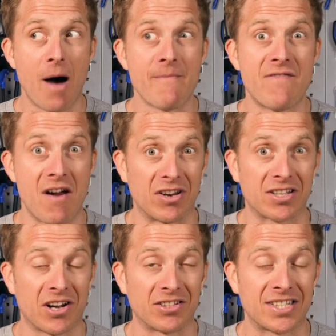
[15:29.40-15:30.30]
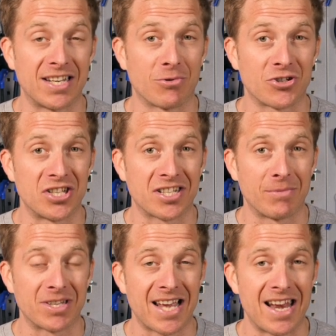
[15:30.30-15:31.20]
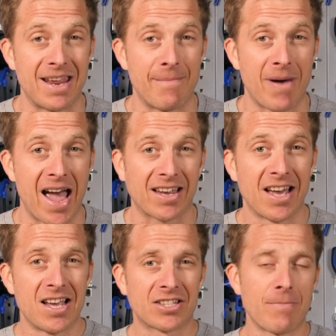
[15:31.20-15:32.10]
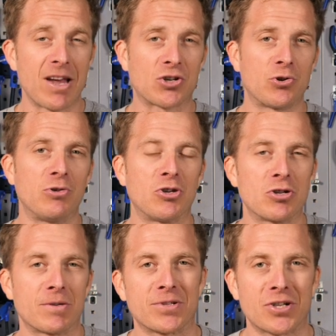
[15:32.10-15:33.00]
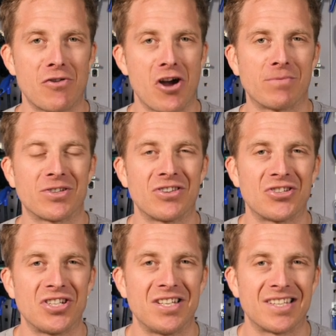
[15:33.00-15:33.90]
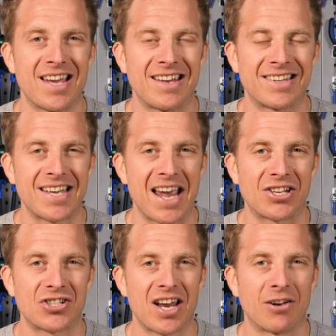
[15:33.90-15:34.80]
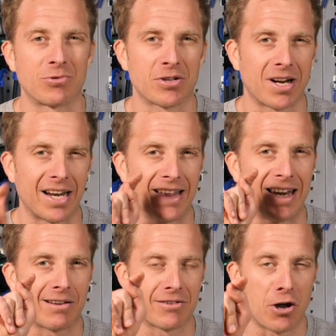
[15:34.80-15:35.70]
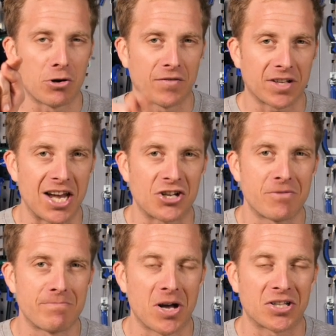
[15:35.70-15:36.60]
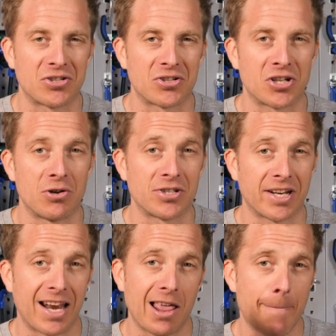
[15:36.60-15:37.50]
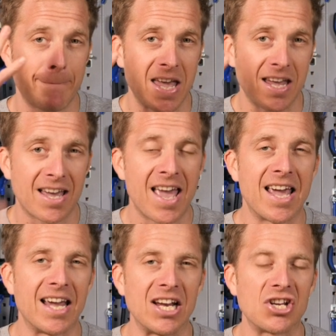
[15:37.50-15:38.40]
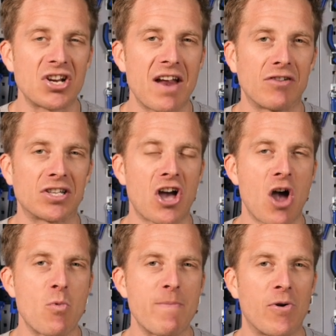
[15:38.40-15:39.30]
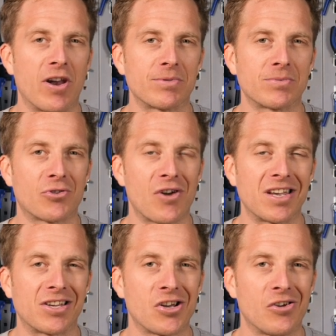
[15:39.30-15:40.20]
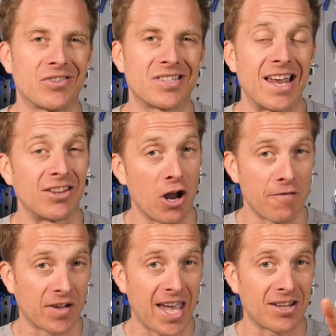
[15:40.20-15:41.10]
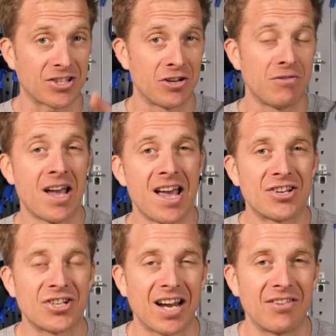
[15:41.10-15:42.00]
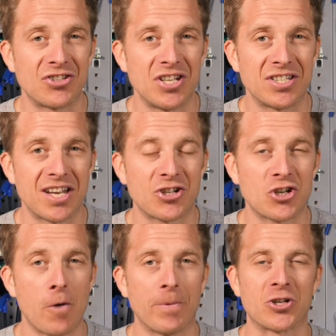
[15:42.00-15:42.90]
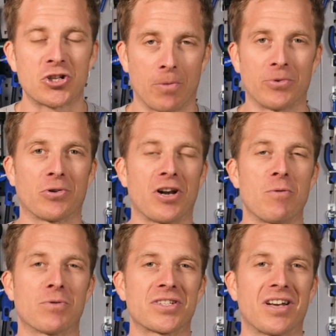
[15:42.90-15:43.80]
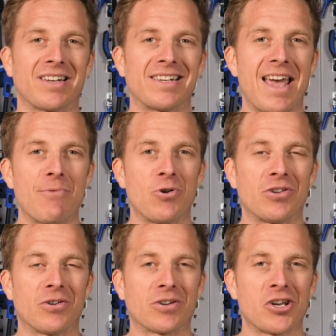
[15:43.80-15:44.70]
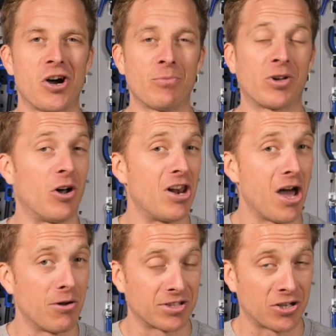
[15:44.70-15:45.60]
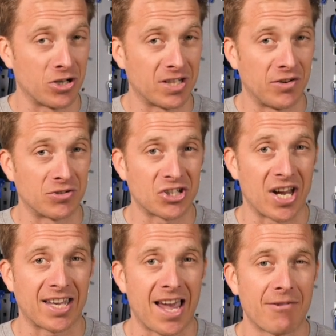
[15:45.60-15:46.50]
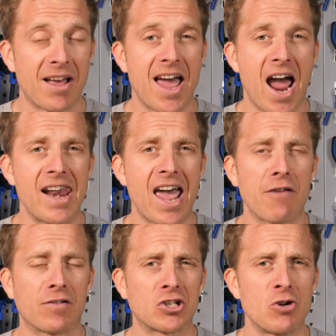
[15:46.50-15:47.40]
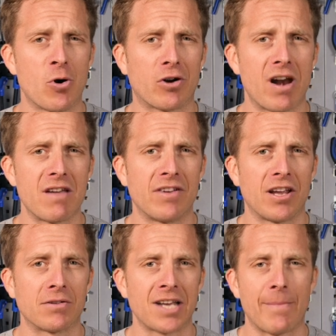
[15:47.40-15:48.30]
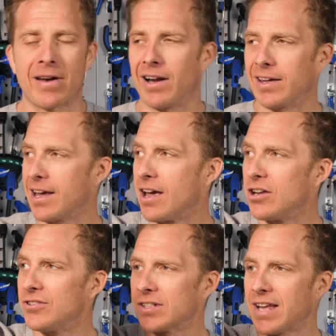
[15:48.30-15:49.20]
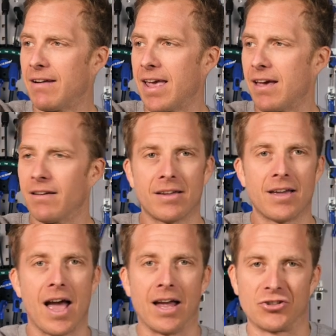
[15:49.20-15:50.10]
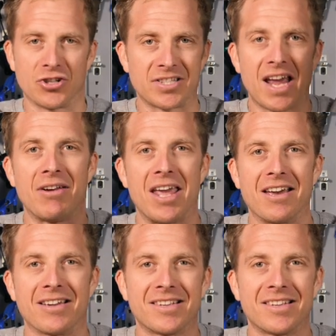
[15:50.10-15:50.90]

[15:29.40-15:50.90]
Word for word: I'm very excited to see what she's going to be sending back. So make sure you do subscribe to the GCN Tech channel. So click that little notification button too, so you get a little bing each and every time we put up some great content. Don't forget to check out the GCN GCN shop at shop.globalcyclingnetwork.com. We've got loads of goodies for you to check out. And now for two more great videos, how about clicking just down here, just down here.